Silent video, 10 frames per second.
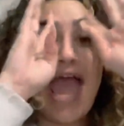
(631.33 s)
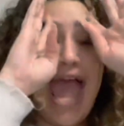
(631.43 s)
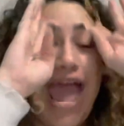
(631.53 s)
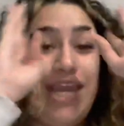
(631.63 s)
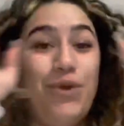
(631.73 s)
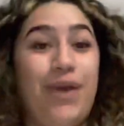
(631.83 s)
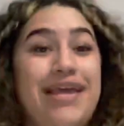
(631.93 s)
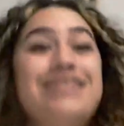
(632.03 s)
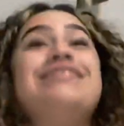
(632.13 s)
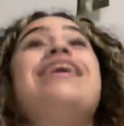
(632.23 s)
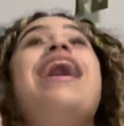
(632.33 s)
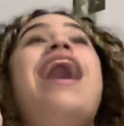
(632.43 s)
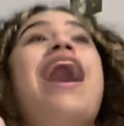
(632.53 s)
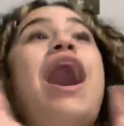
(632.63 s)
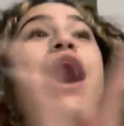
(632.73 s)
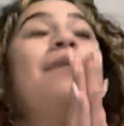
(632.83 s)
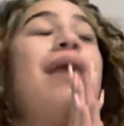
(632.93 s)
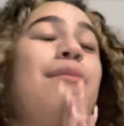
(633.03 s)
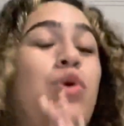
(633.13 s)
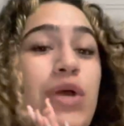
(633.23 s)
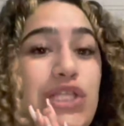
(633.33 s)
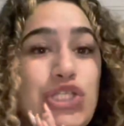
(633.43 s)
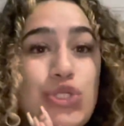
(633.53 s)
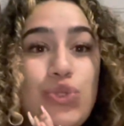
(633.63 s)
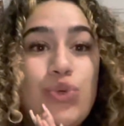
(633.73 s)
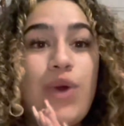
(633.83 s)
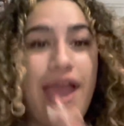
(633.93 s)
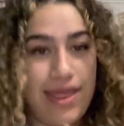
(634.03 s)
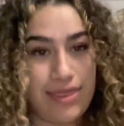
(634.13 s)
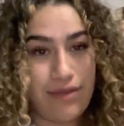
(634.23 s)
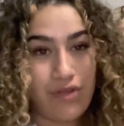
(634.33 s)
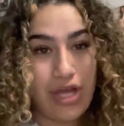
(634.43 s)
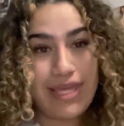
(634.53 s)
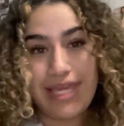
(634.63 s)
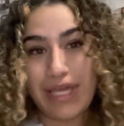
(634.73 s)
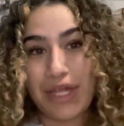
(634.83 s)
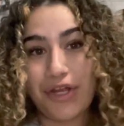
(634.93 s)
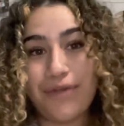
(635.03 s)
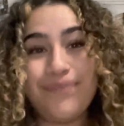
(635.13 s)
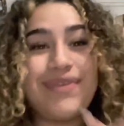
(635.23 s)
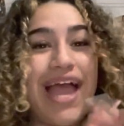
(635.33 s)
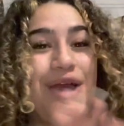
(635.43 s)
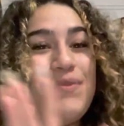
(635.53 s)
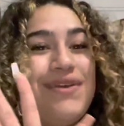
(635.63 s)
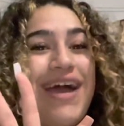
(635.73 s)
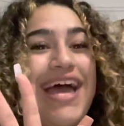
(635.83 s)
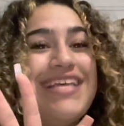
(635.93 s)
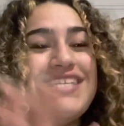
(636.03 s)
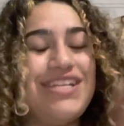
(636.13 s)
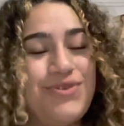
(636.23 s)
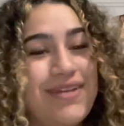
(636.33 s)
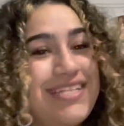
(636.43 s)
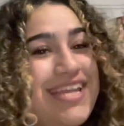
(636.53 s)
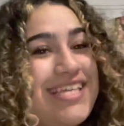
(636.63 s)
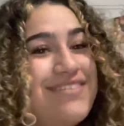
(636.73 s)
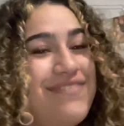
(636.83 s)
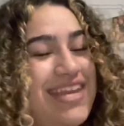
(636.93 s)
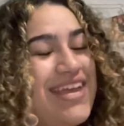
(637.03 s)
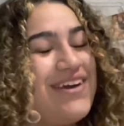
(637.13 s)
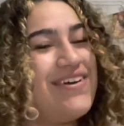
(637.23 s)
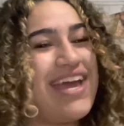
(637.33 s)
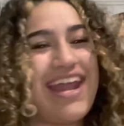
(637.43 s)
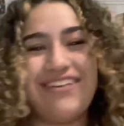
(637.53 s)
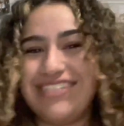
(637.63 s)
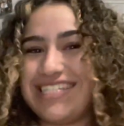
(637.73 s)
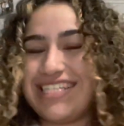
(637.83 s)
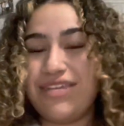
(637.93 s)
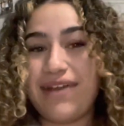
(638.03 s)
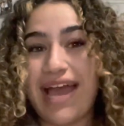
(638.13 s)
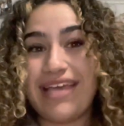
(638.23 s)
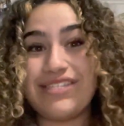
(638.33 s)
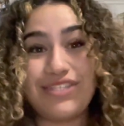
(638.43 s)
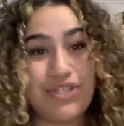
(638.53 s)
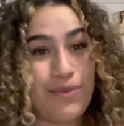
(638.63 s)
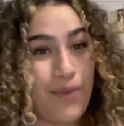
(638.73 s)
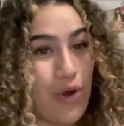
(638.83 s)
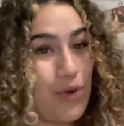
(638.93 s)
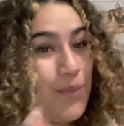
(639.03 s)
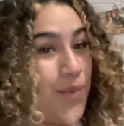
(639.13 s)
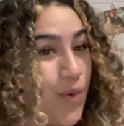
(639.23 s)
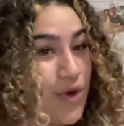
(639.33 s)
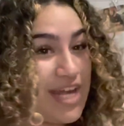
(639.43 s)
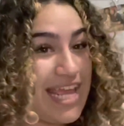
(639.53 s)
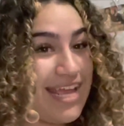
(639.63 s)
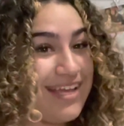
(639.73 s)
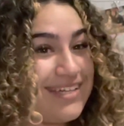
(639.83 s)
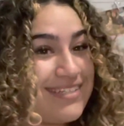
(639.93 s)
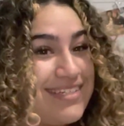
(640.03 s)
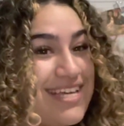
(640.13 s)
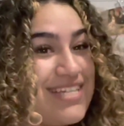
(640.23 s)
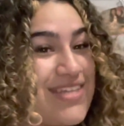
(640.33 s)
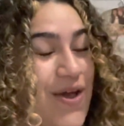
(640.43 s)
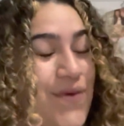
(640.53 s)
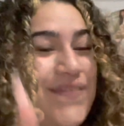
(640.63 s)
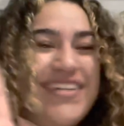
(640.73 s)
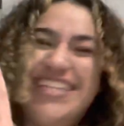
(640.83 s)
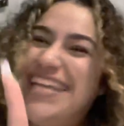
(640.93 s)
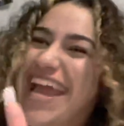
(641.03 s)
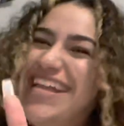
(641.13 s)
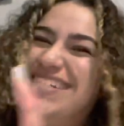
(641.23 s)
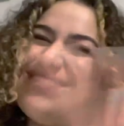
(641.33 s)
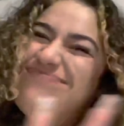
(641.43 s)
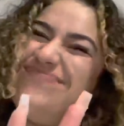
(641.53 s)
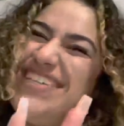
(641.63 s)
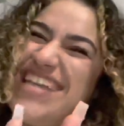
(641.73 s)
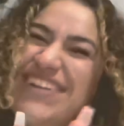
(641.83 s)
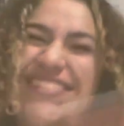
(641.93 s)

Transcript: Anyways, um, I'm going to end the vlog here. I hope you guys enjoyed today's video and I will just see you guys tomorrow morning. So good night. Peace out.